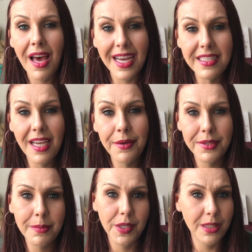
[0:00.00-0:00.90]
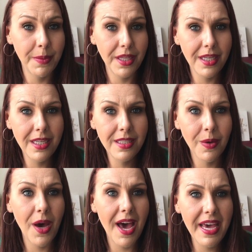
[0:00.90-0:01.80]
I take responsibility.
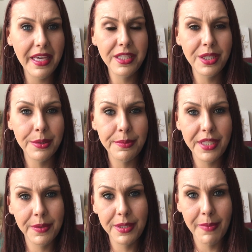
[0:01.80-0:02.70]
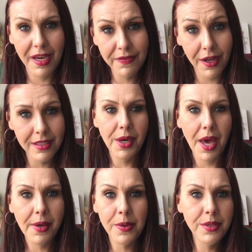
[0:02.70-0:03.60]
So I assumed it was my fault.
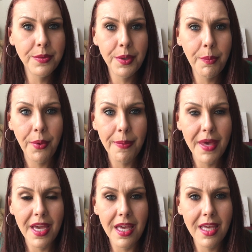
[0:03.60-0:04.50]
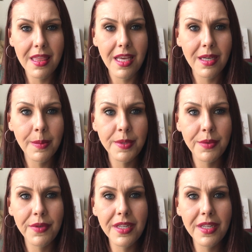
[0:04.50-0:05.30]
I go to an appointment and then come to